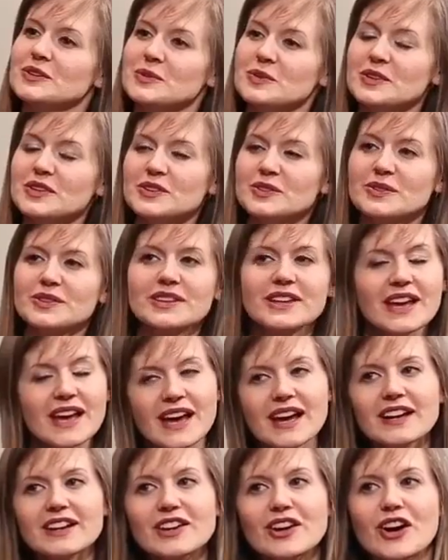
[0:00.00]
Well, you
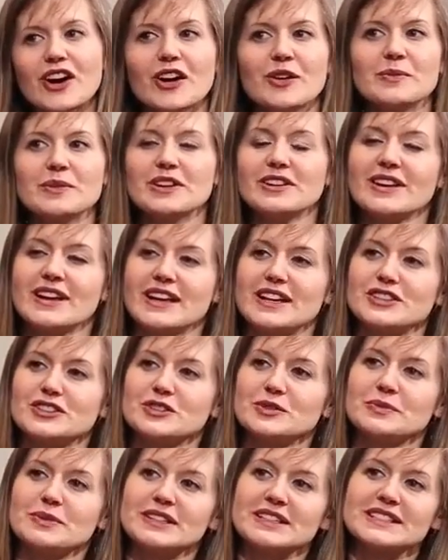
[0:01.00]
can call me your
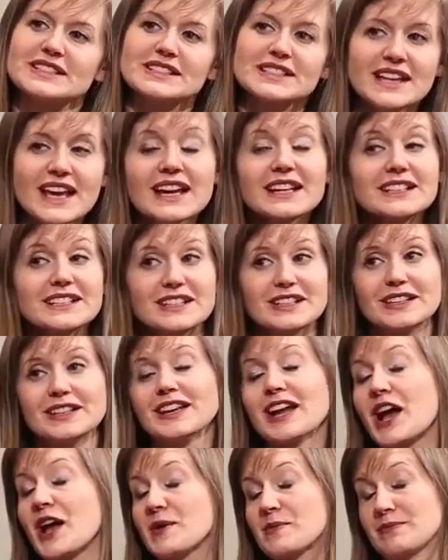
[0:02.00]
angel, but
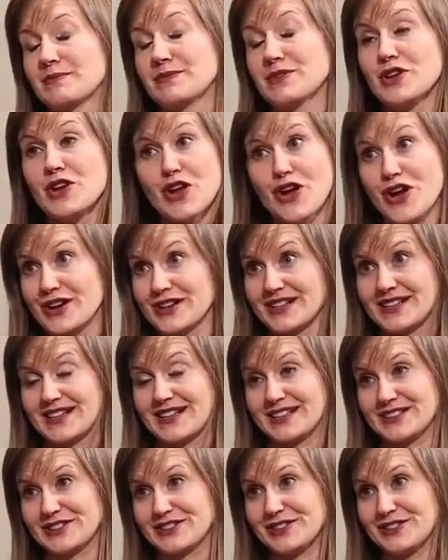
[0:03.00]
technically I'm not an
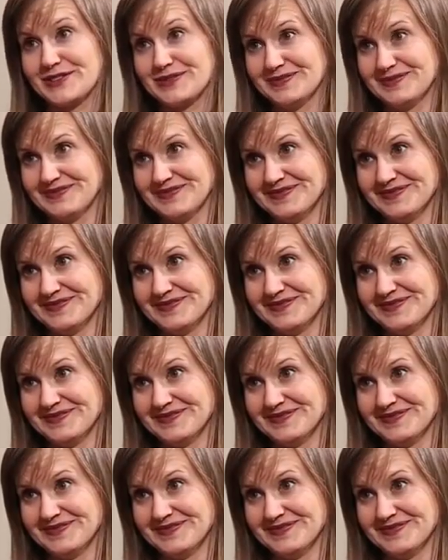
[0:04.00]
angel.